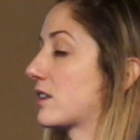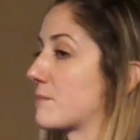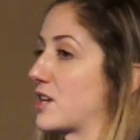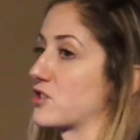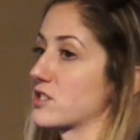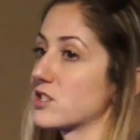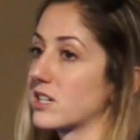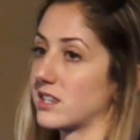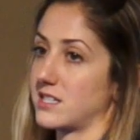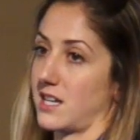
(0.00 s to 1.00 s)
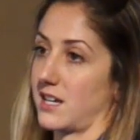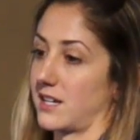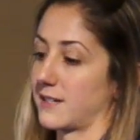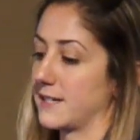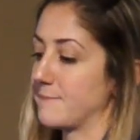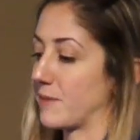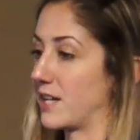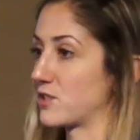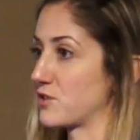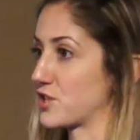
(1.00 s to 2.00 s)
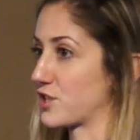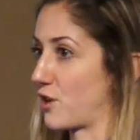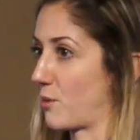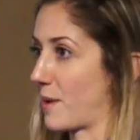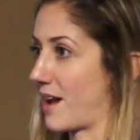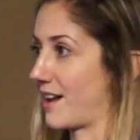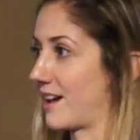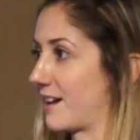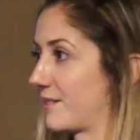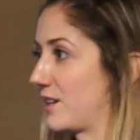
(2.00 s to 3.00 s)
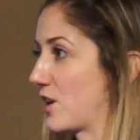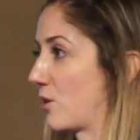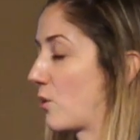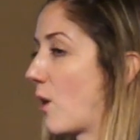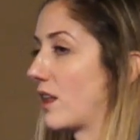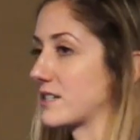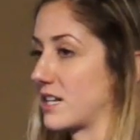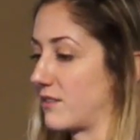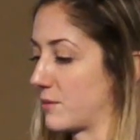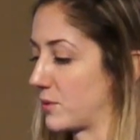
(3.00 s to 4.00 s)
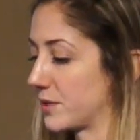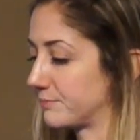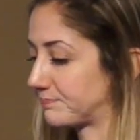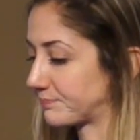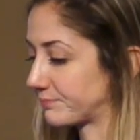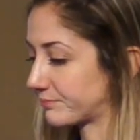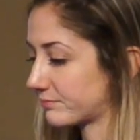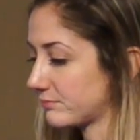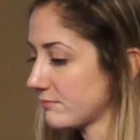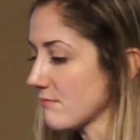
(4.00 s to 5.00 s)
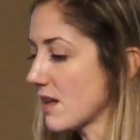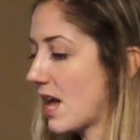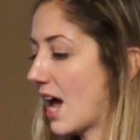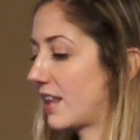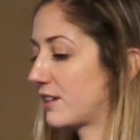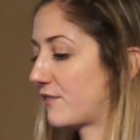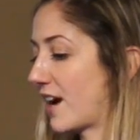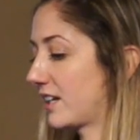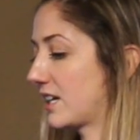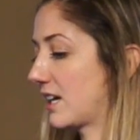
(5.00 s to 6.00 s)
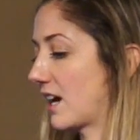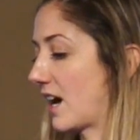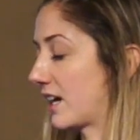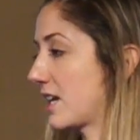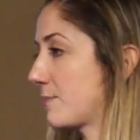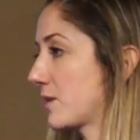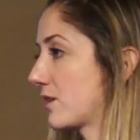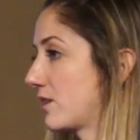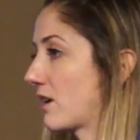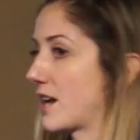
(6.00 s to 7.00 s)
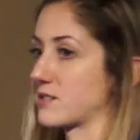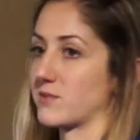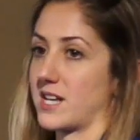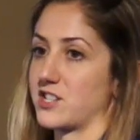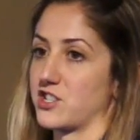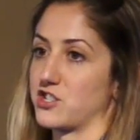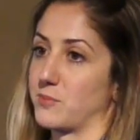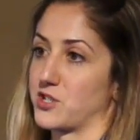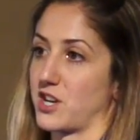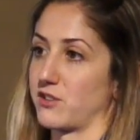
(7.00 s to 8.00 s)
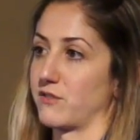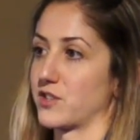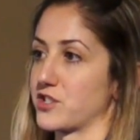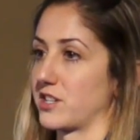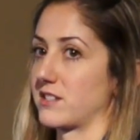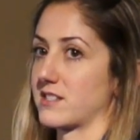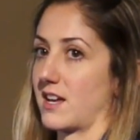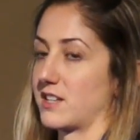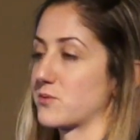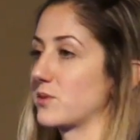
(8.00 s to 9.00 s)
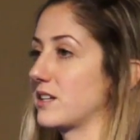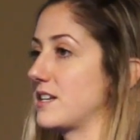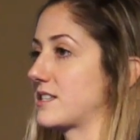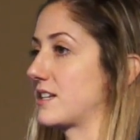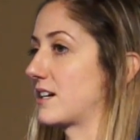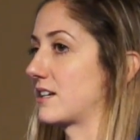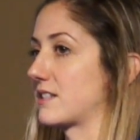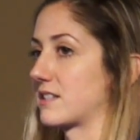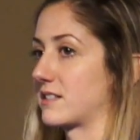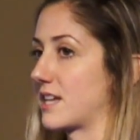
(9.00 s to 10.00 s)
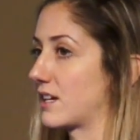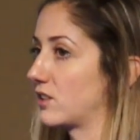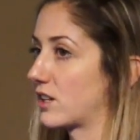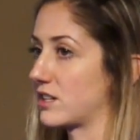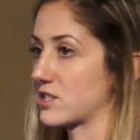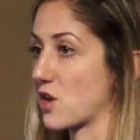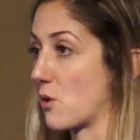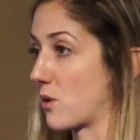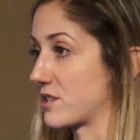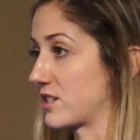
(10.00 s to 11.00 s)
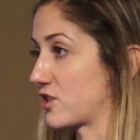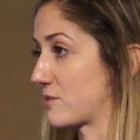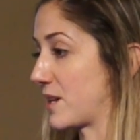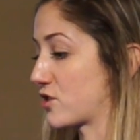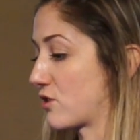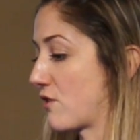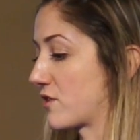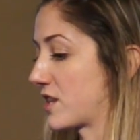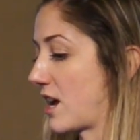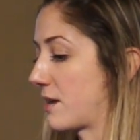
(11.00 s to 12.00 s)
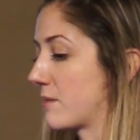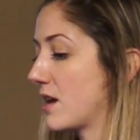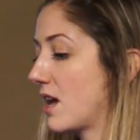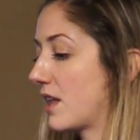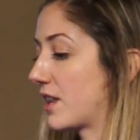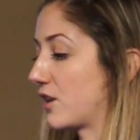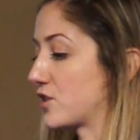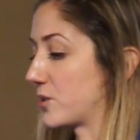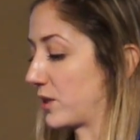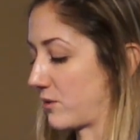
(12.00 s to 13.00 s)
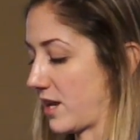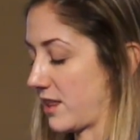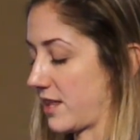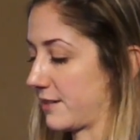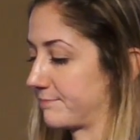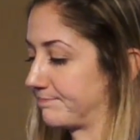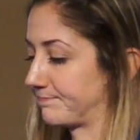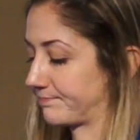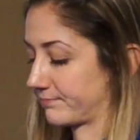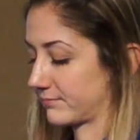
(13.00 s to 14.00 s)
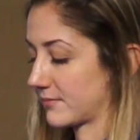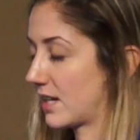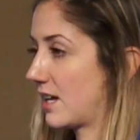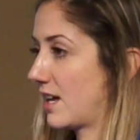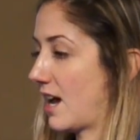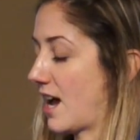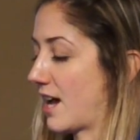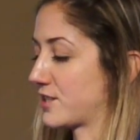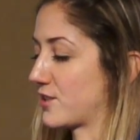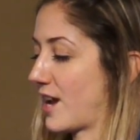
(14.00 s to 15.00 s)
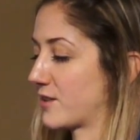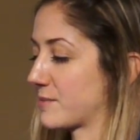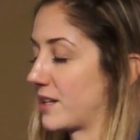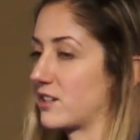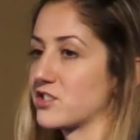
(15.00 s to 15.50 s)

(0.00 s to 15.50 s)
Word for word: at the metrics, look at the data, and don't just go by uh, you know, qualitative input. And then finally, uh, keep your, your eyes on retention as you push out new versions. Uh, it's really easy to, to take a look at these cohorts and just make sure over time that you're doing the right thing. Uh, so now is my little